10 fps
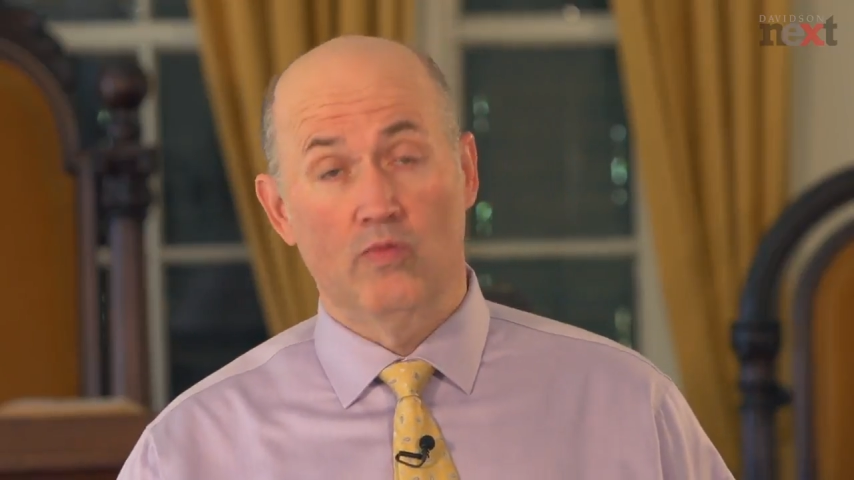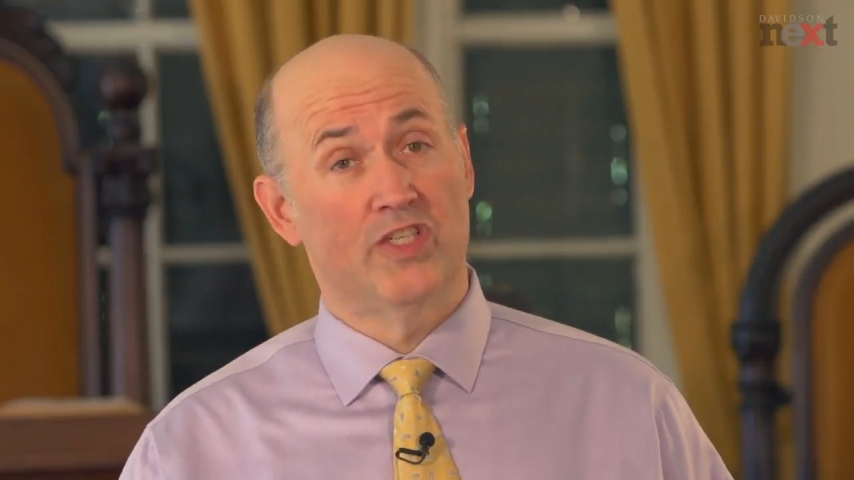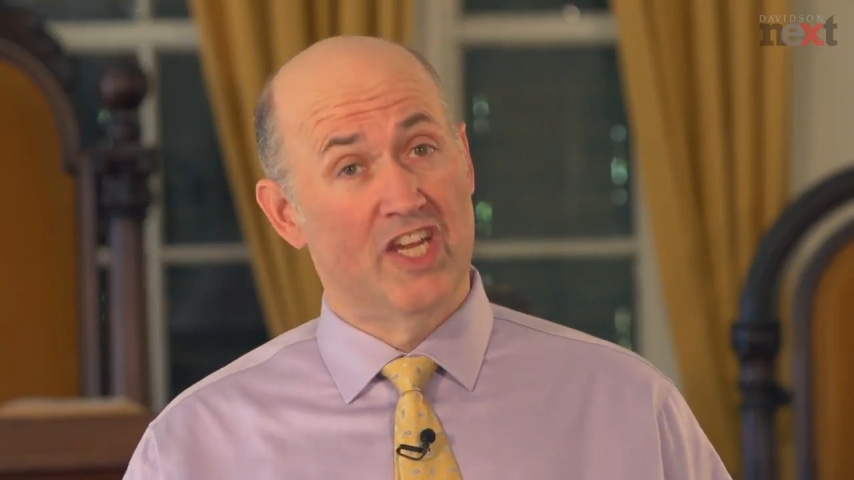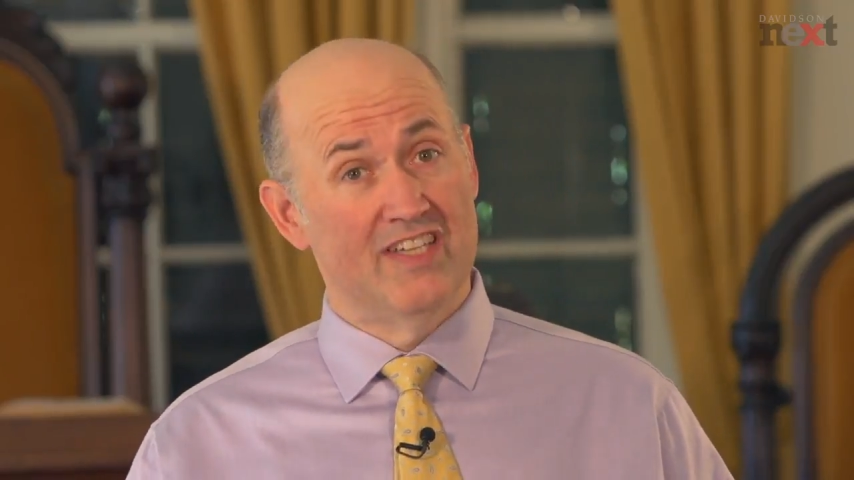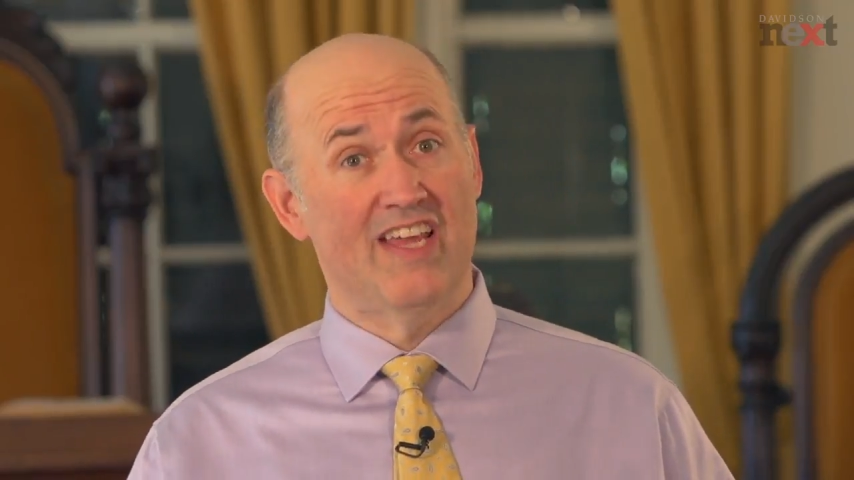
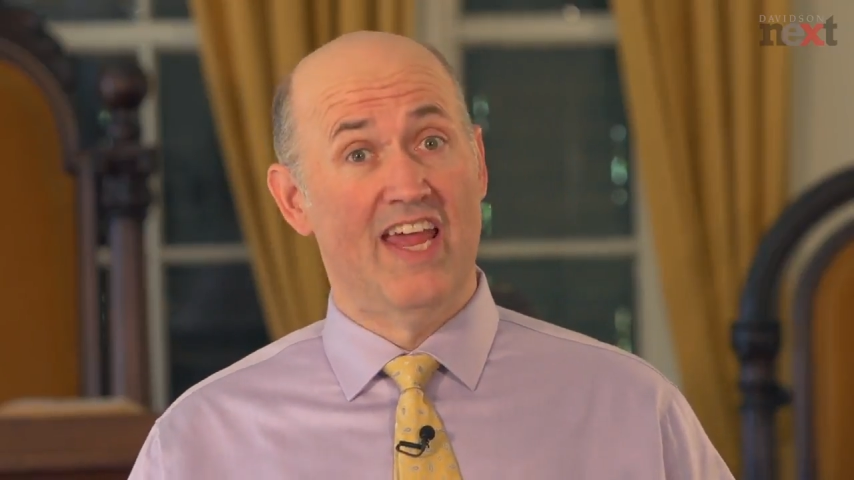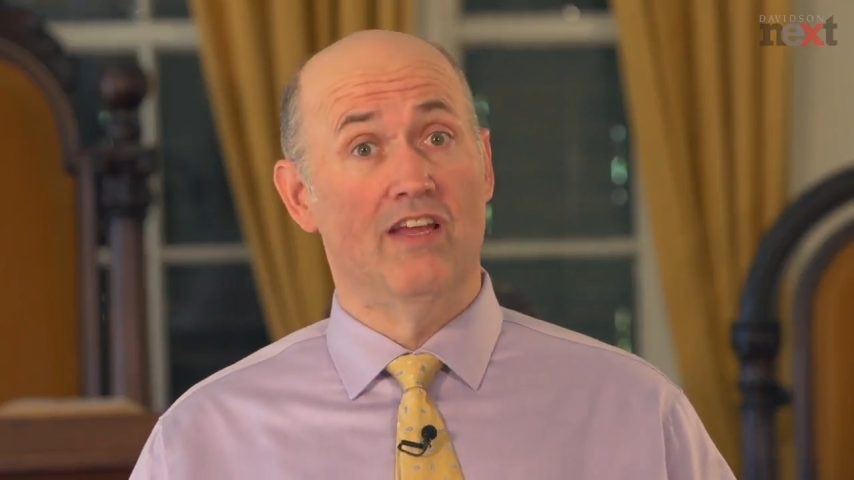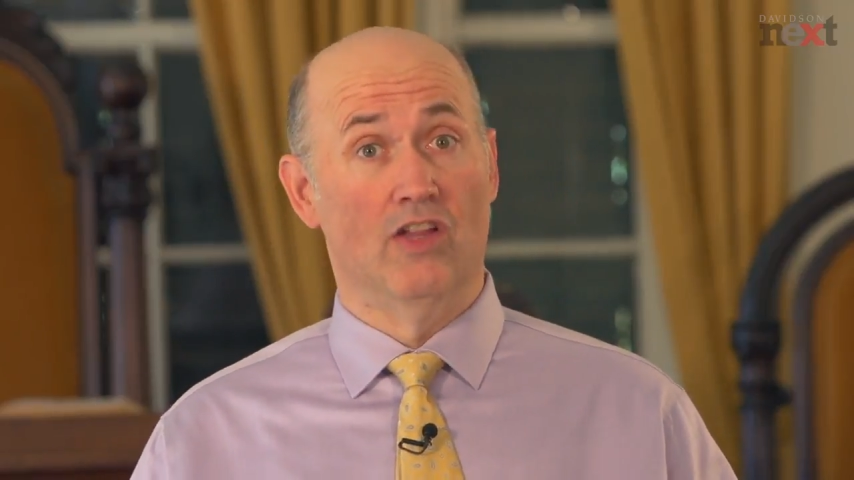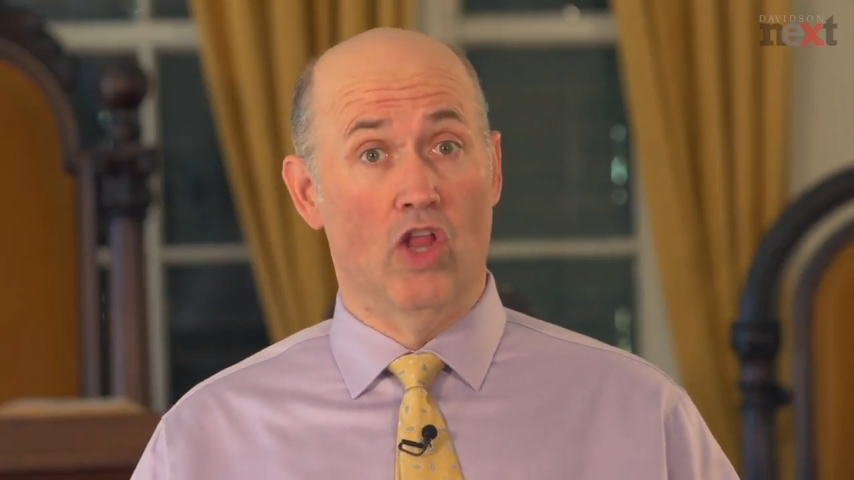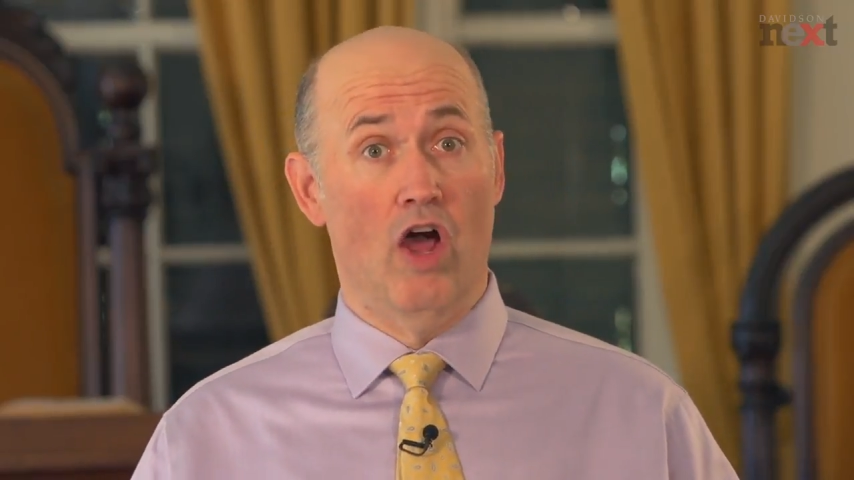which is a
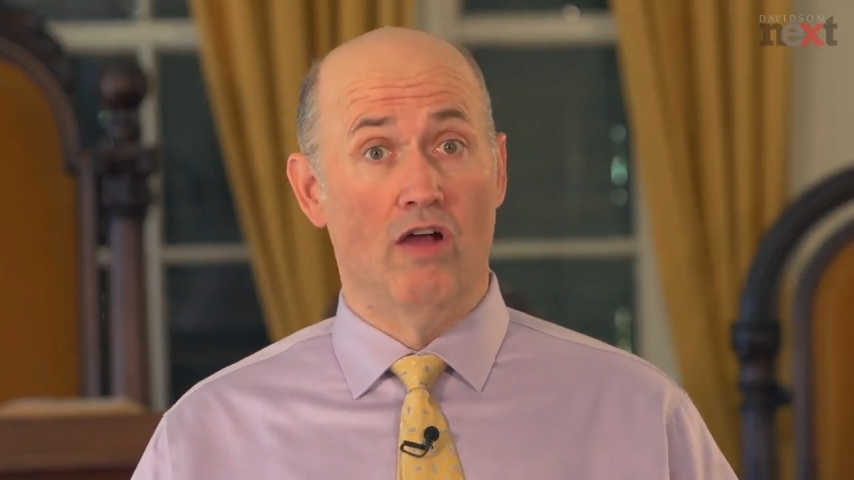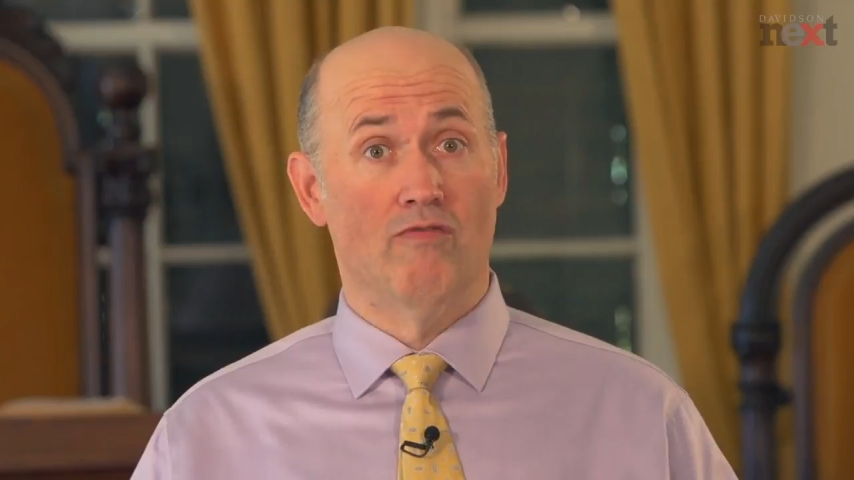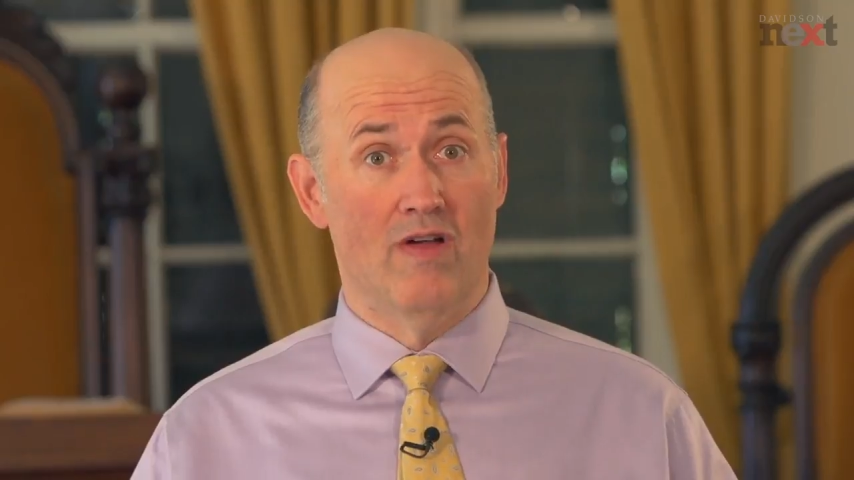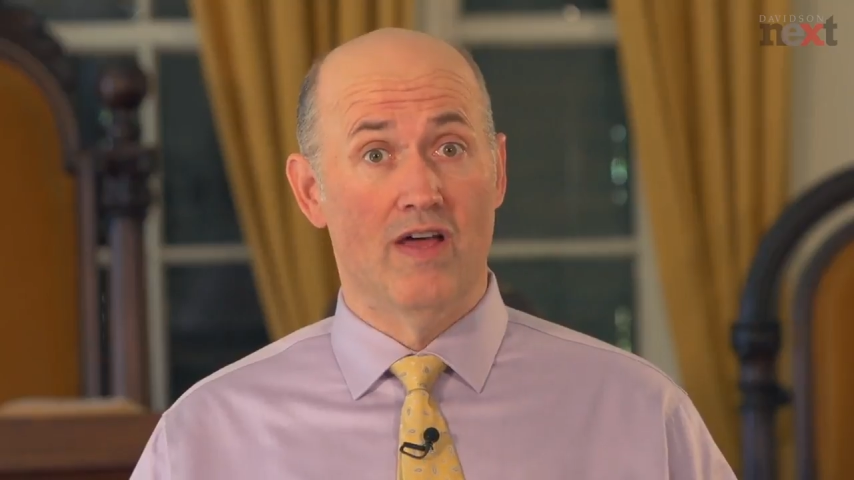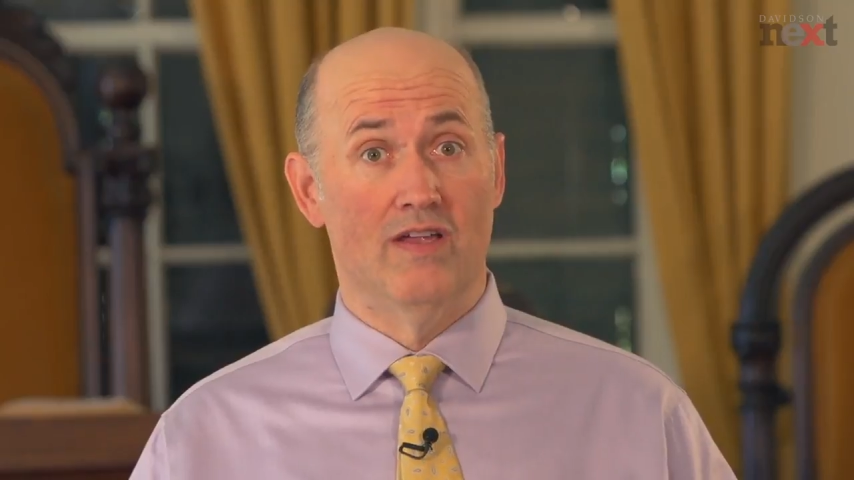
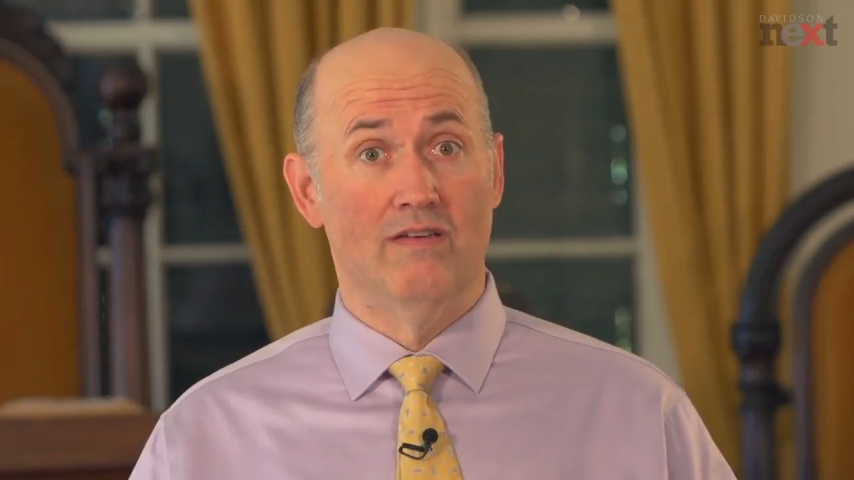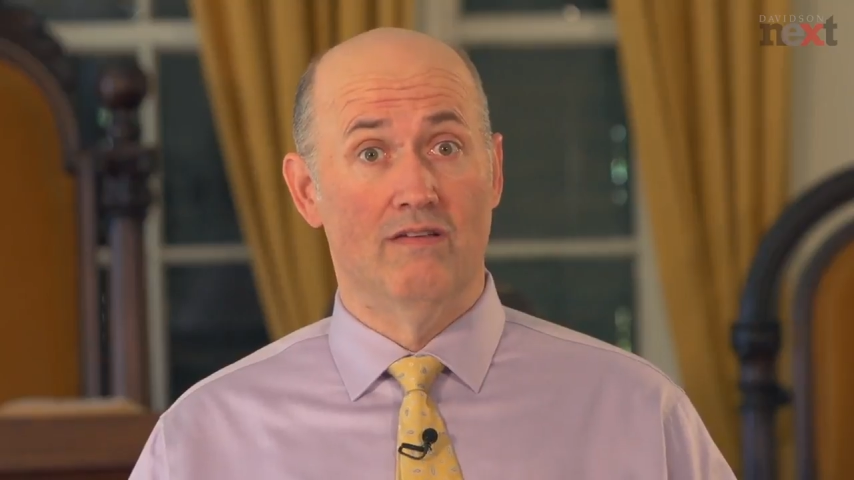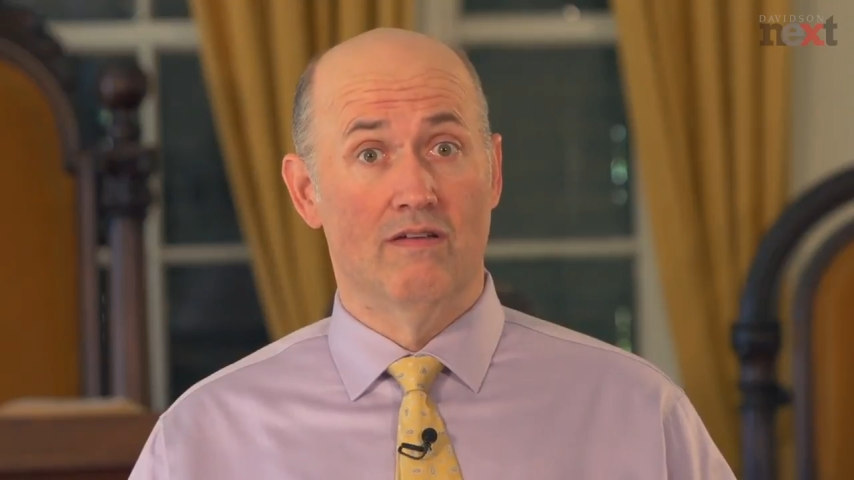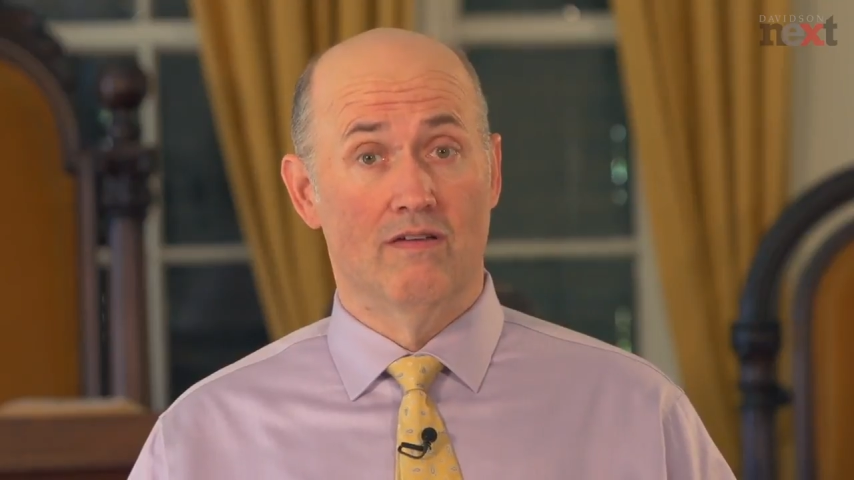long-run